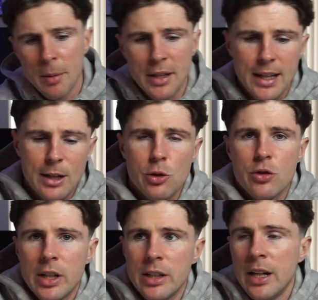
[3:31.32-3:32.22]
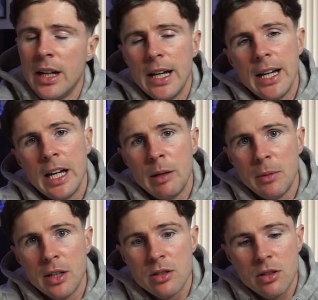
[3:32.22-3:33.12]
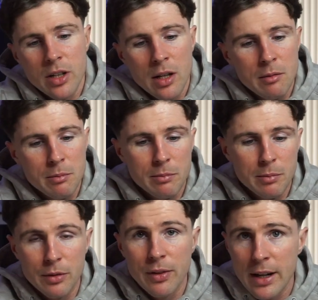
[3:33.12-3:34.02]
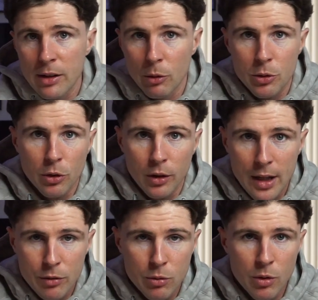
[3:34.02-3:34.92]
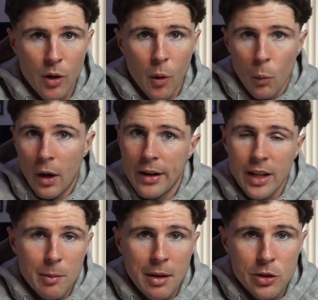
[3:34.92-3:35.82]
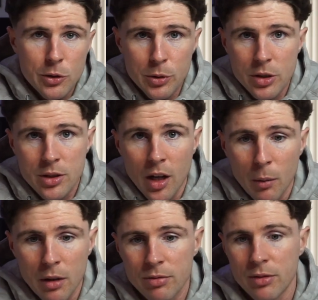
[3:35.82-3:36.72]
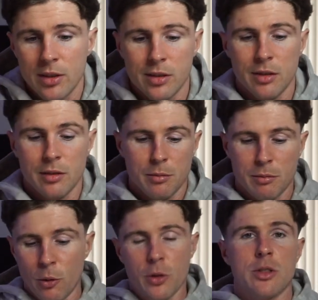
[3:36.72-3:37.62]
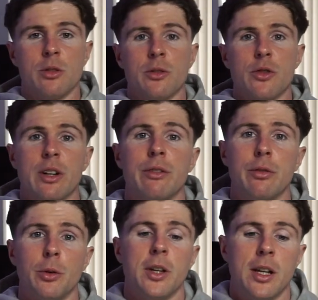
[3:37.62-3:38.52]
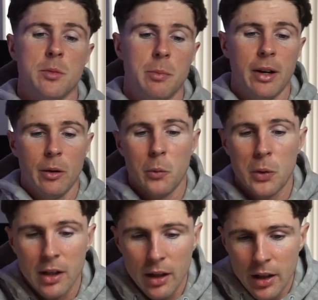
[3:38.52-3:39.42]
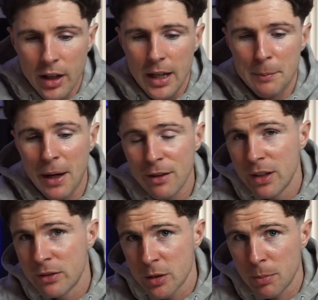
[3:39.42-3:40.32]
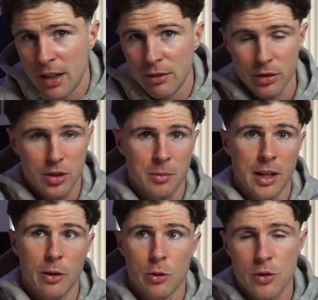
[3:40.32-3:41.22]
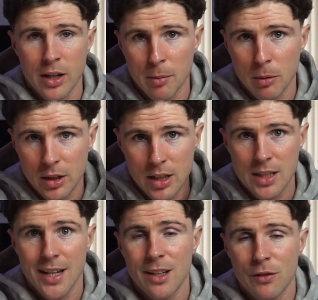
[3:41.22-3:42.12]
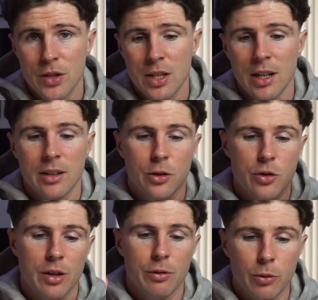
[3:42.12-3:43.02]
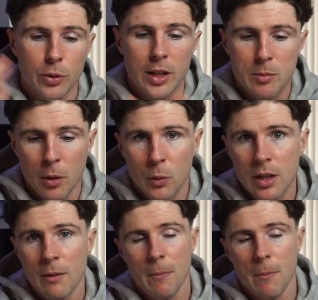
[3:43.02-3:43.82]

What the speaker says: many days you train is going to be varied on your level. What I recommend you do to start with is focus on training 4 days per week. My favourite split for somebody who's trying to build an aesthetic physique and they're training 4 days per week